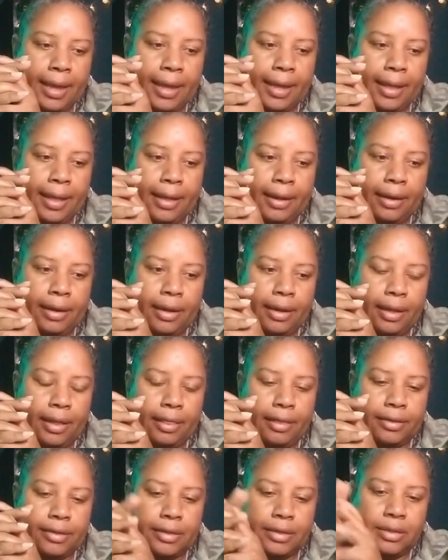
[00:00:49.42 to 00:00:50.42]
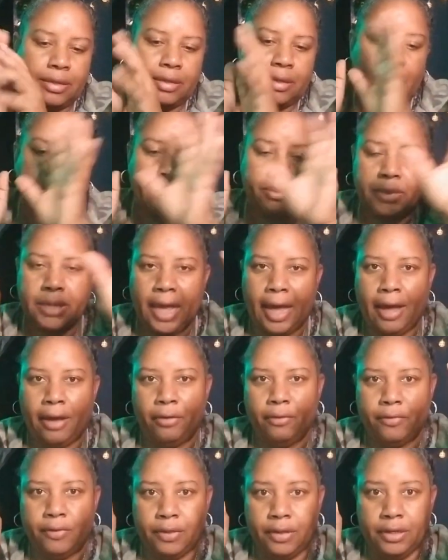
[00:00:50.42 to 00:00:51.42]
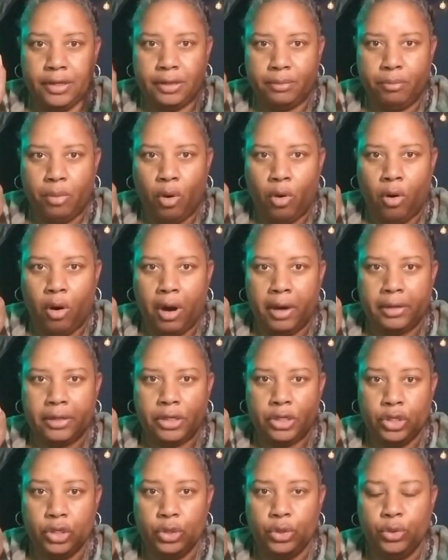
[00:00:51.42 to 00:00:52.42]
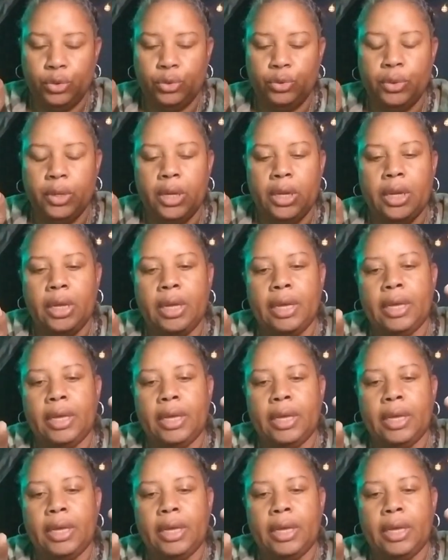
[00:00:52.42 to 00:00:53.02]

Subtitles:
And the subtitle for this part two